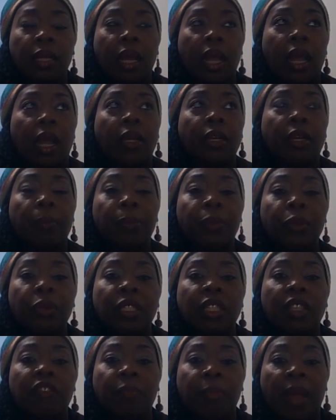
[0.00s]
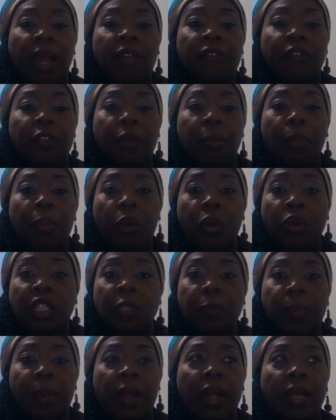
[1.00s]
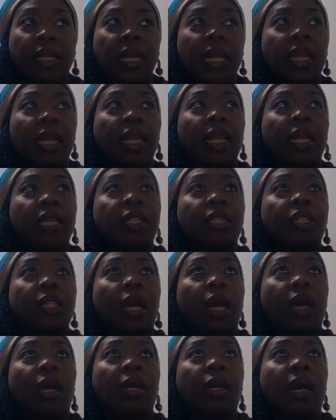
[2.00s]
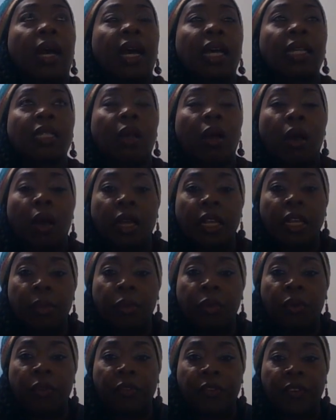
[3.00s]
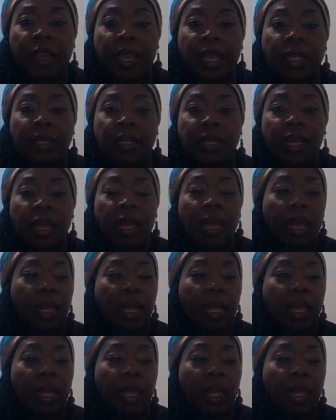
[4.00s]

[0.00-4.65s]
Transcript: An abusive man, for the most part, has a honeymoon phase.